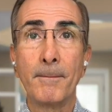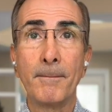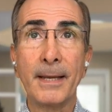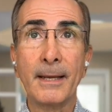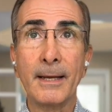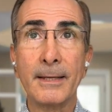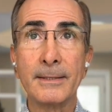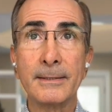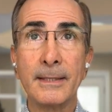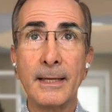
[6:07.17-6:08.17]

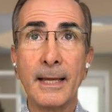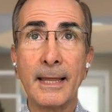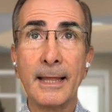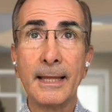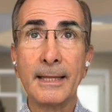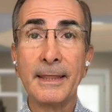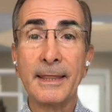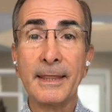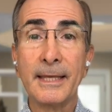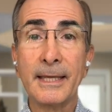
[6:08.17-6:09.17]
because
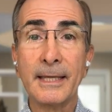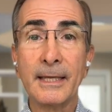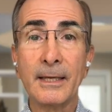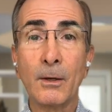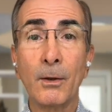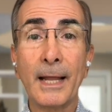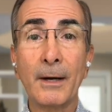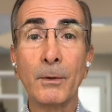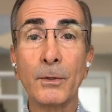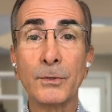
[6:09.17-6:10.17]
the
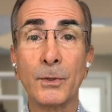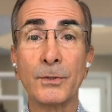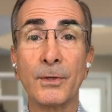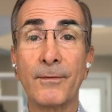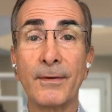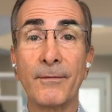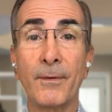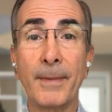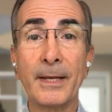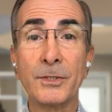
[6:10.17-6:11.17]
collateral source of
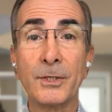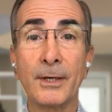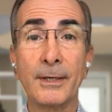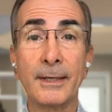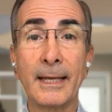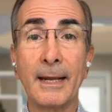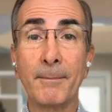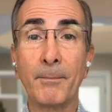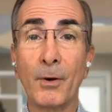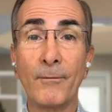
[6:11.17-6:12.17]
information
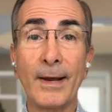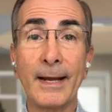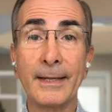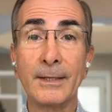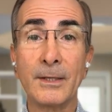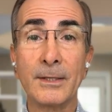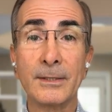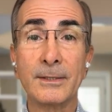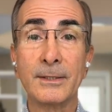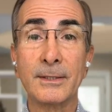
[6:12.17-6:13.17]
can provide
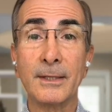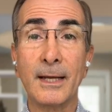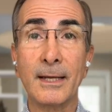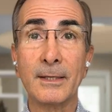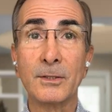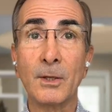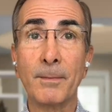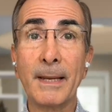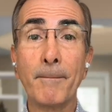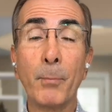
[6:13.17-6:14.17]

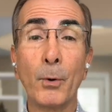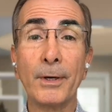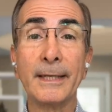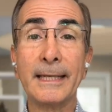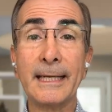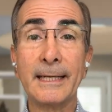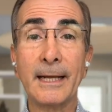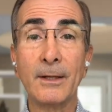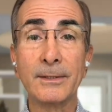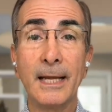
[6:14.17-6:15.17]
some important
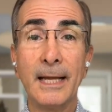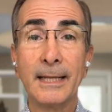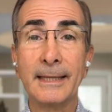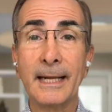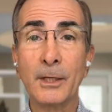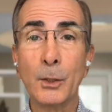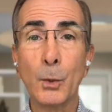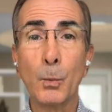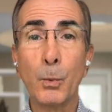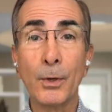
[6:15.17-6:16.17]
details that
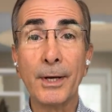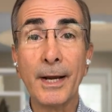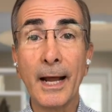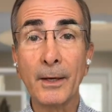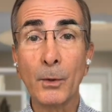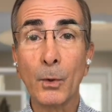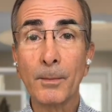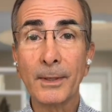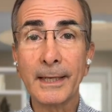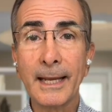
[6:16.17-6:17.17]
you would not
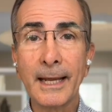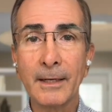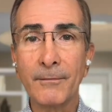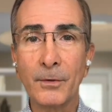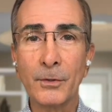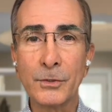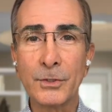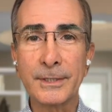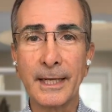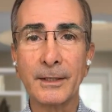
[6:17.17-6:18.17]
normally get if you're
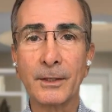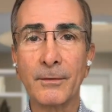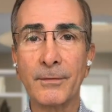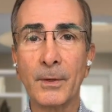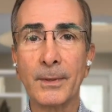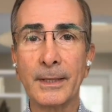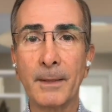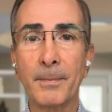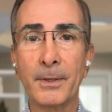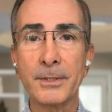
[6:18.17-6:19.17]
just interviewing
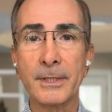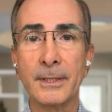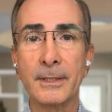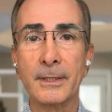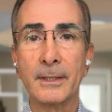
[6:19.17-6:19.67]
the person.